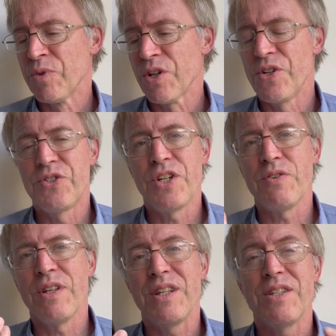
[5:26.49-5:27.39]

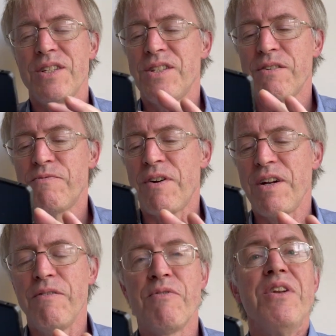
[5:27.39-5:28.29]
Considering that this is a
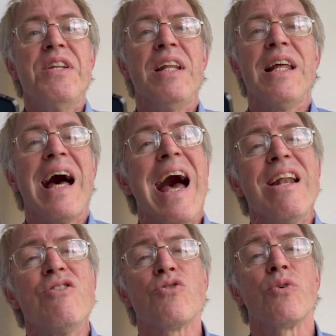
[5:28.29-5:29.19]
very vanilla
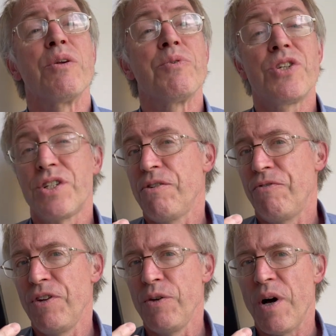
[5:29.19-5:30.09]
Android with just a
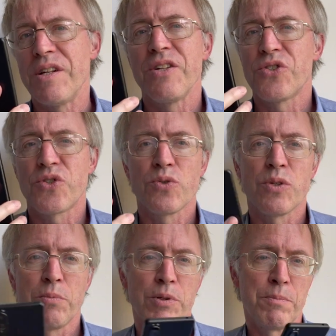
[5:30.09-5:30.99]
few
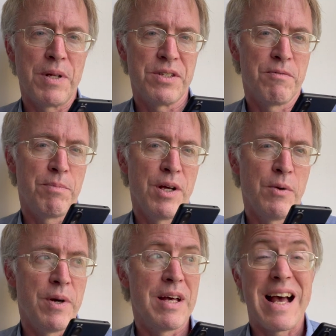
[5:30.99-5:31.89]
uninstallable bits of
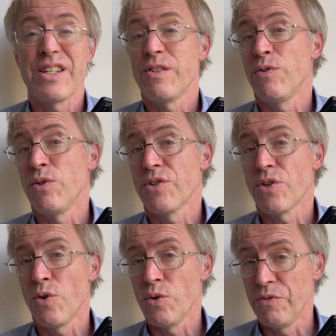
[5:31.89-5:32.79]
bloatware, Asphalt,
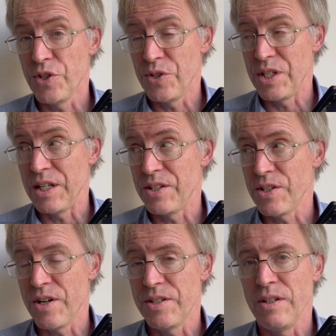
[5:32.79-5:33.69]
Call of Duty,
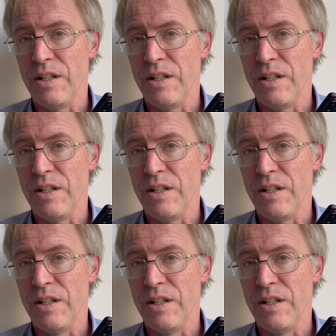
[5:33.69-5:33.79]
title,